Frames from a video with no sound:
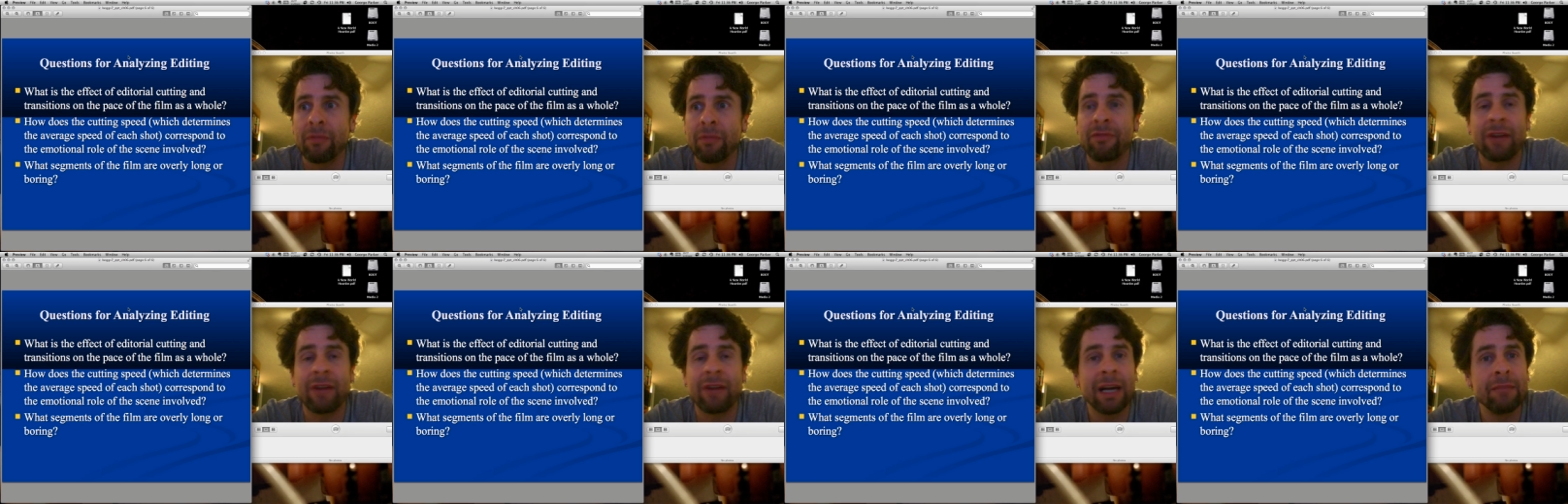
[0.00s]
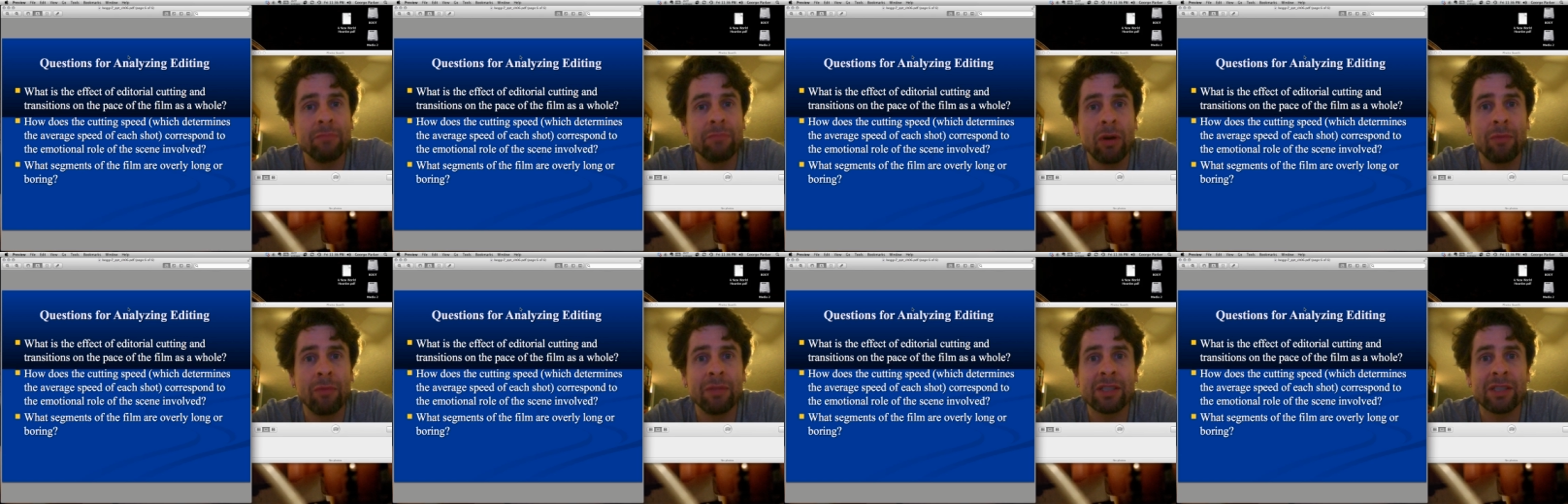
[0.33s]

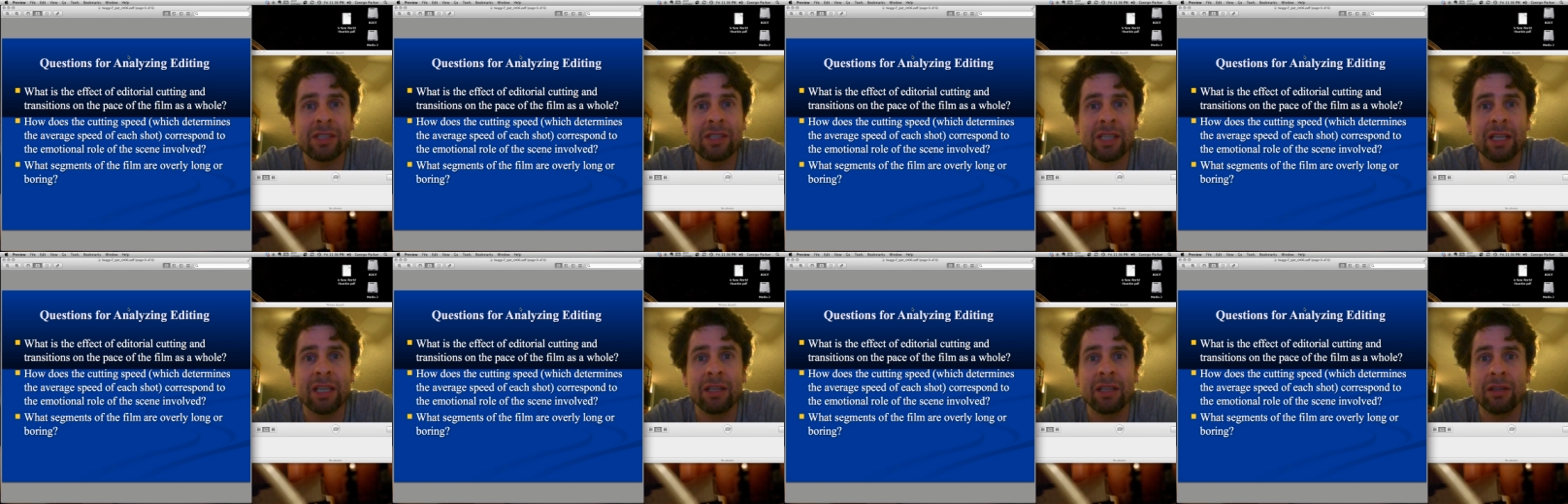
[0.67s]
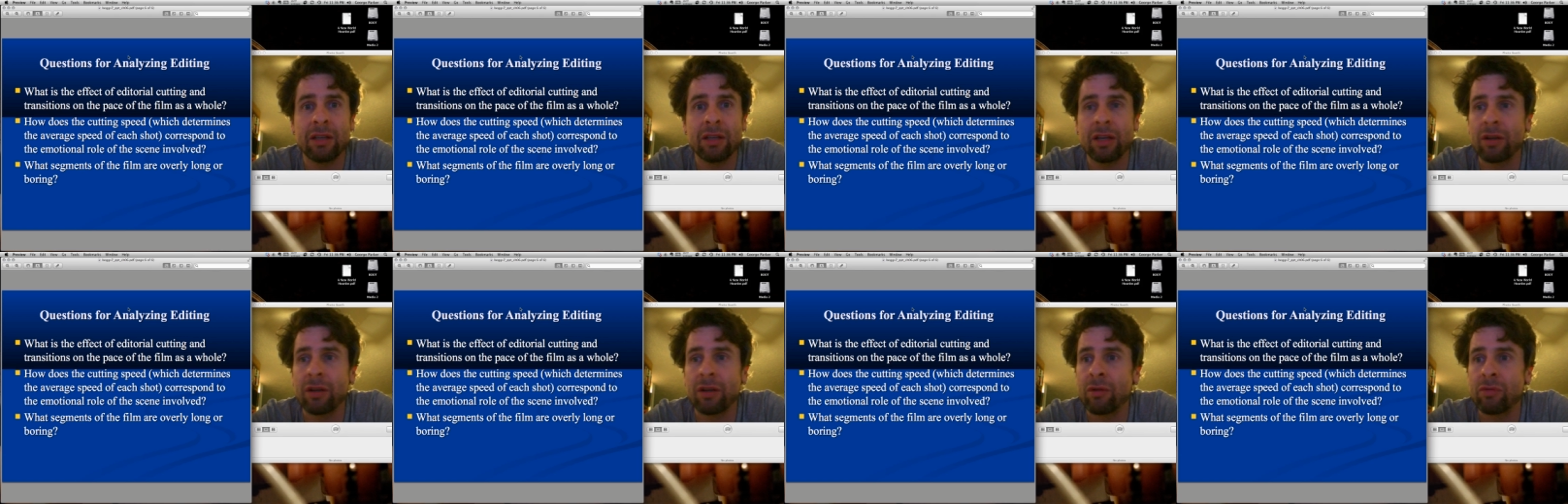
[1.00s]
find moments in,
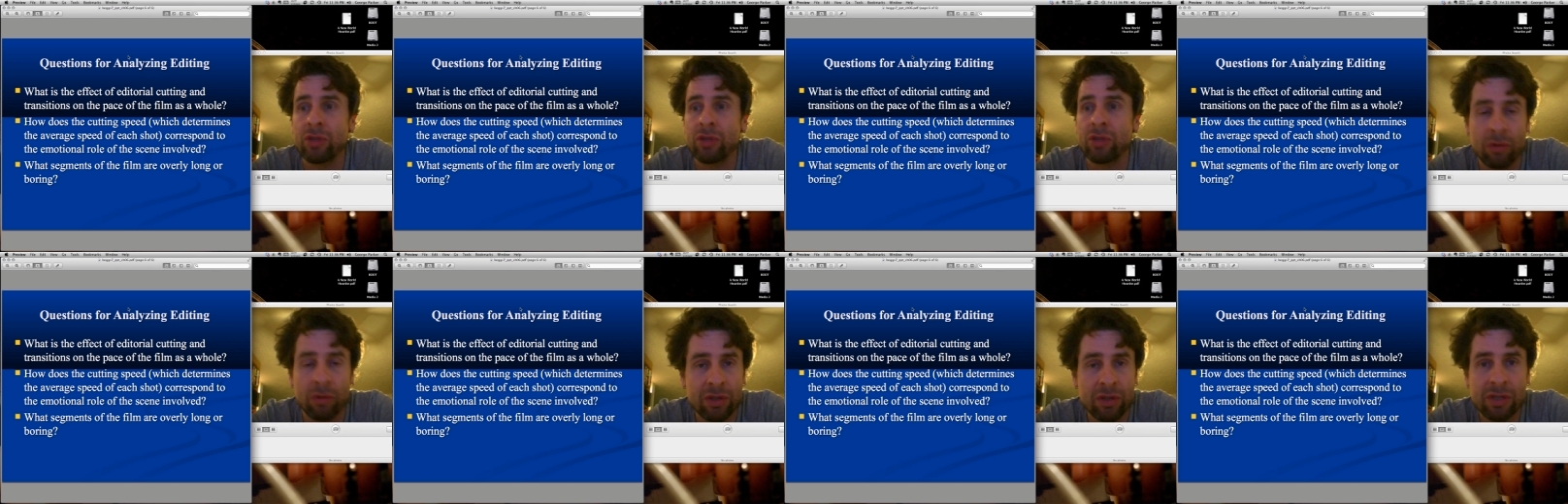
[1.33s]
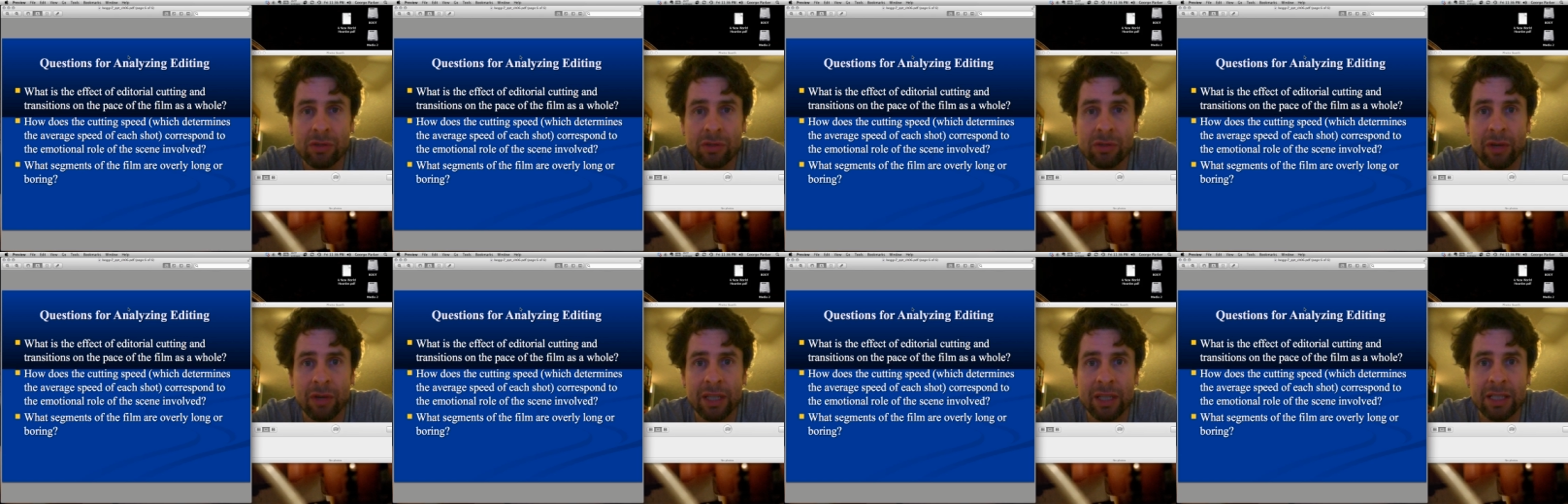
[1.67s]
your
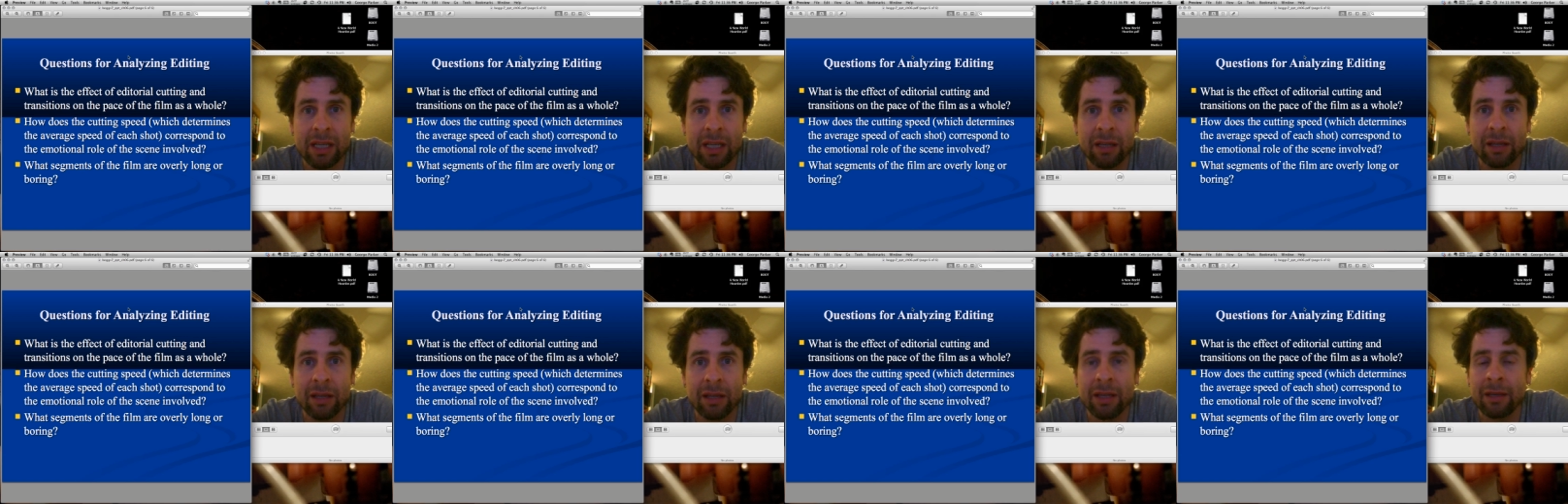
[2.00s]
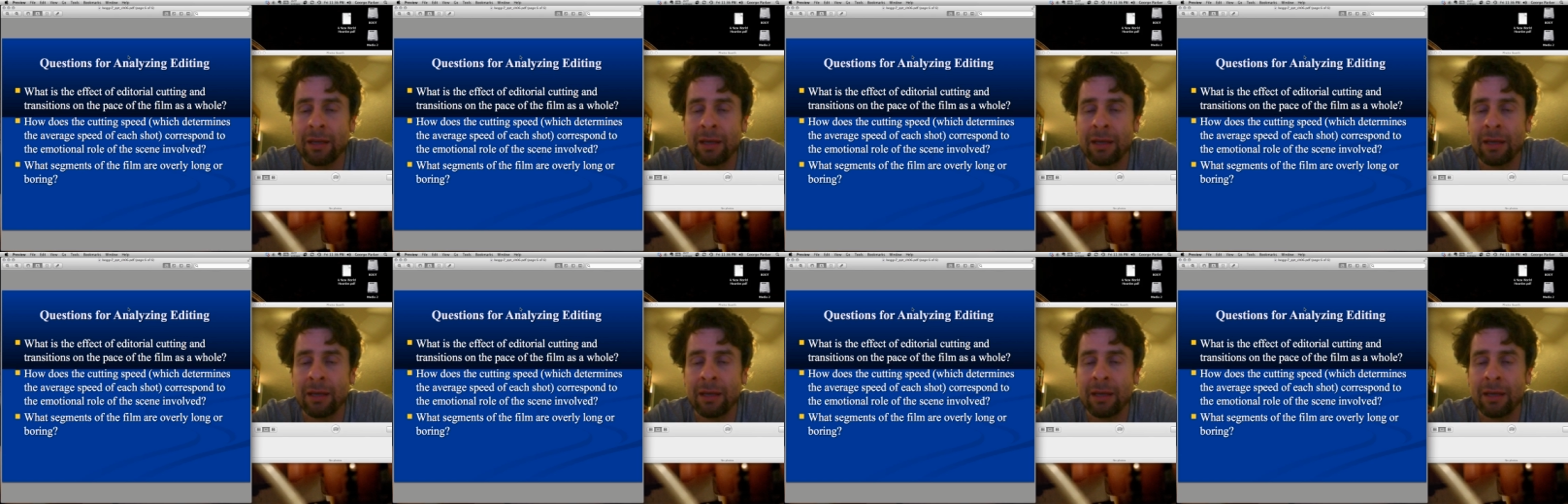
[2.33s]
storytelling